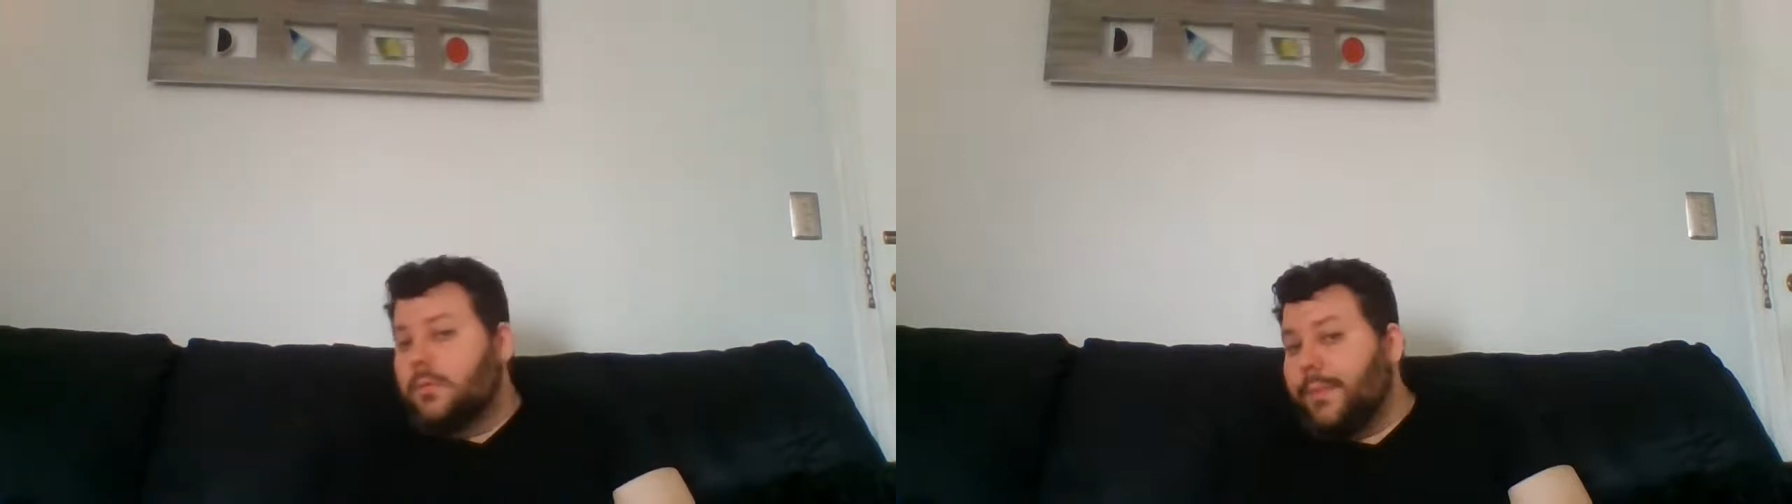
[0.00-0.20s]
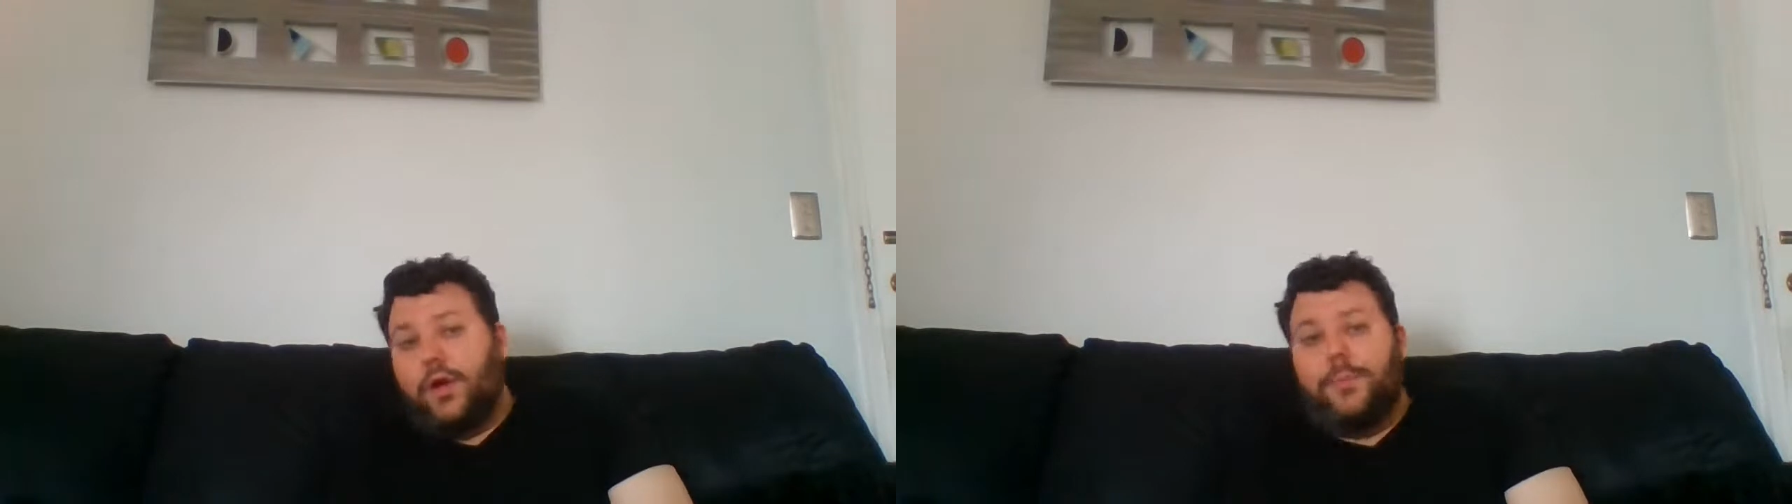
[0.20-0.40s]

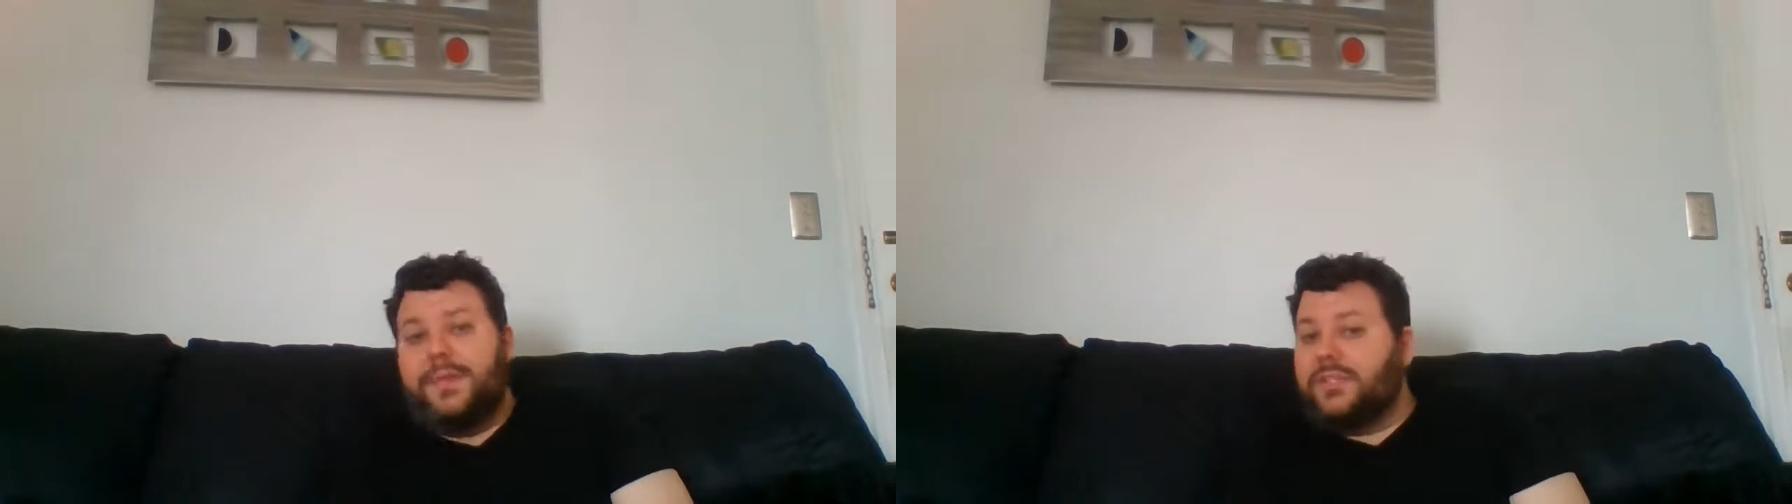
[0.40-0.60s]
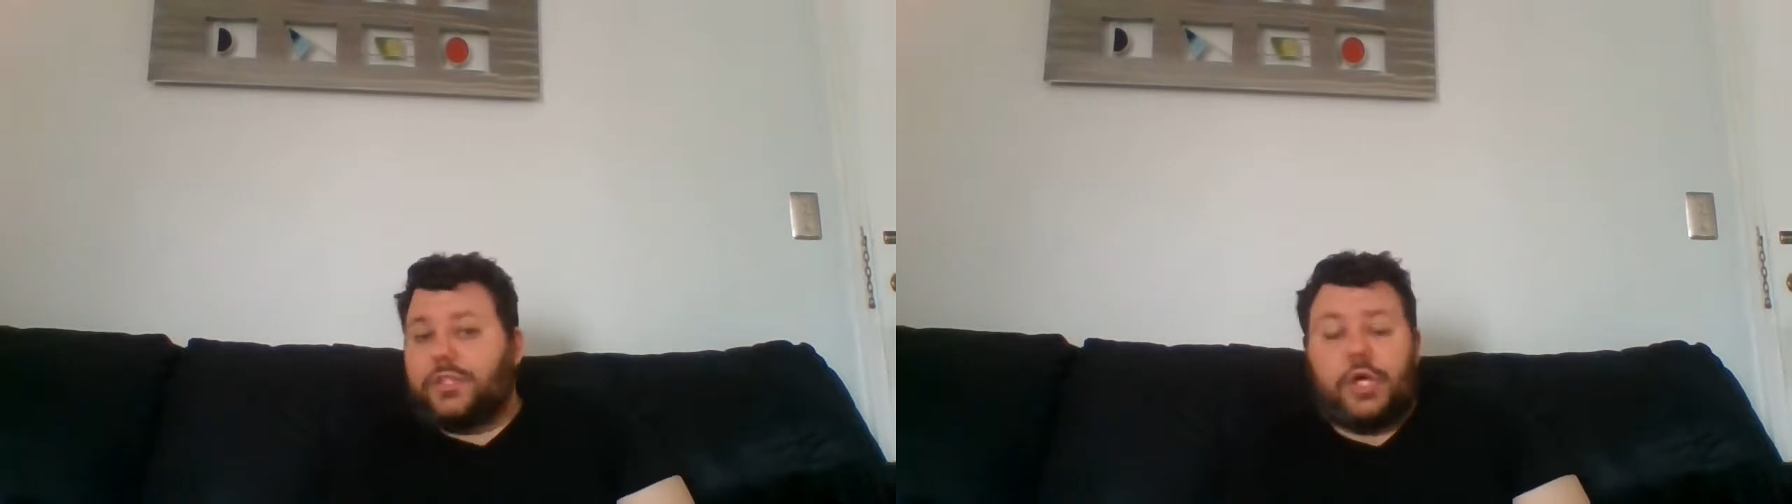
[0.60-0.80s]
by all
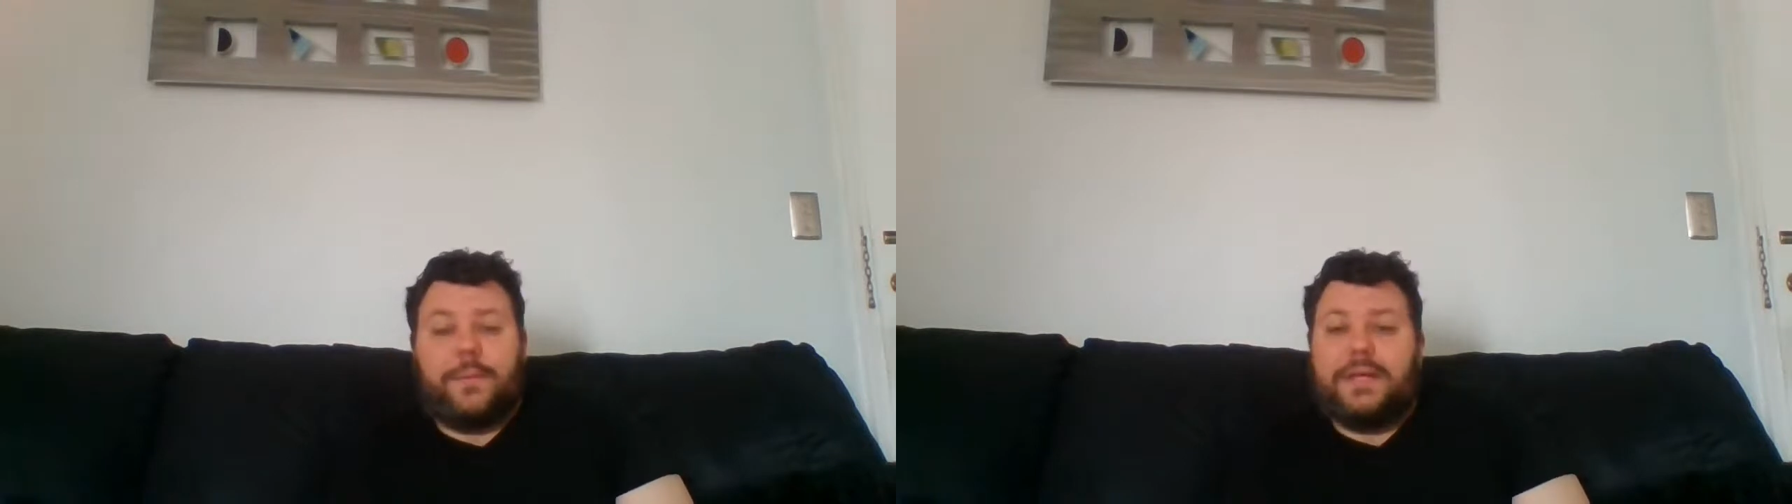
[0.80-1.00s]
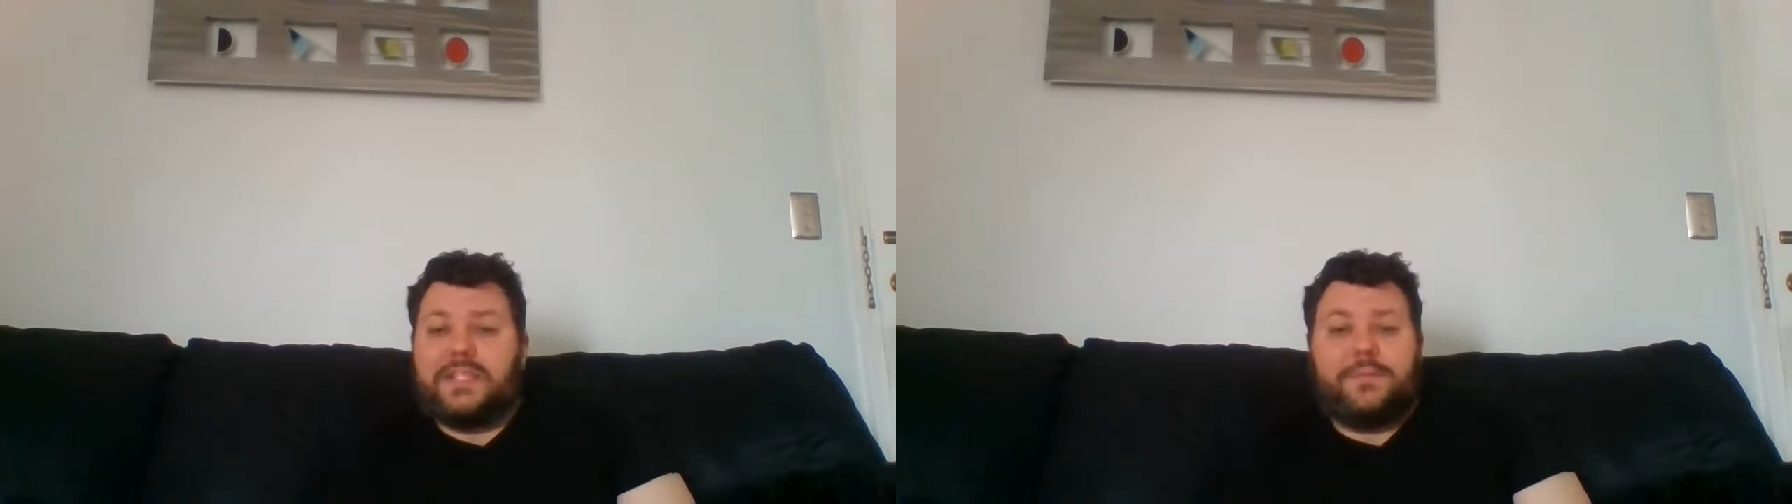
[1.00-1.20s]
means, talk
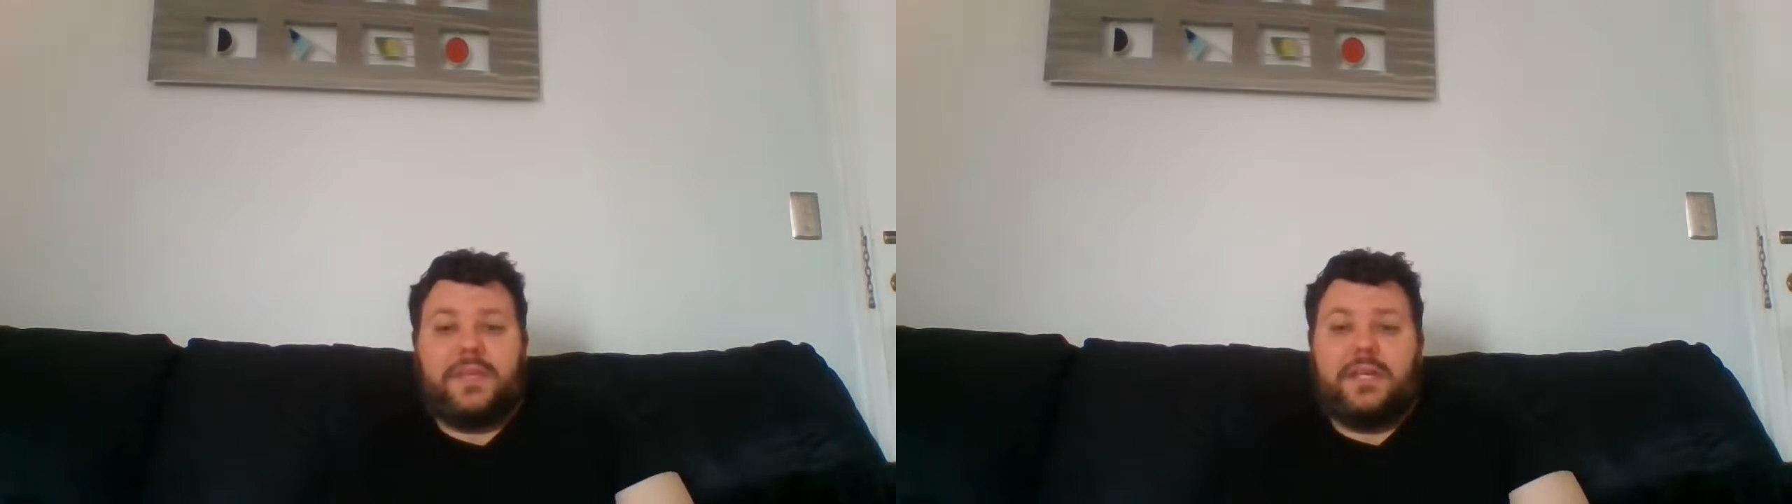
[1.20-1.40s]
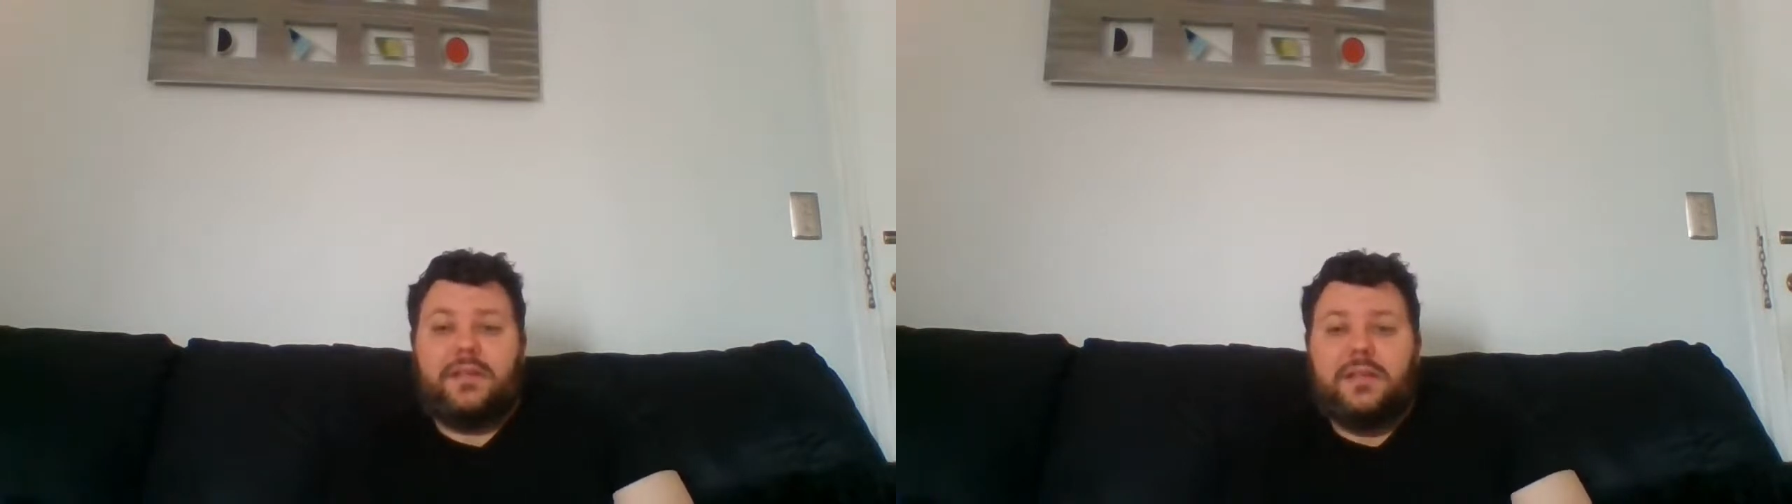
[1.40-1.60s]
about
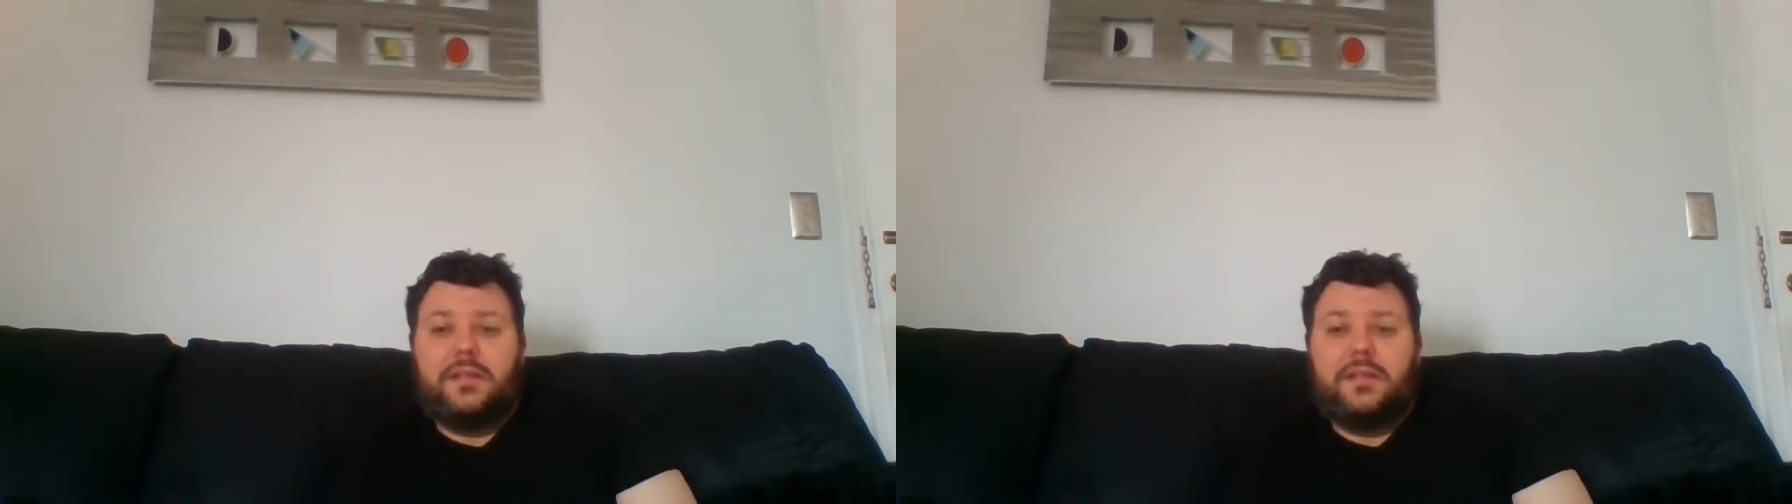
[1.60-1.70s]
something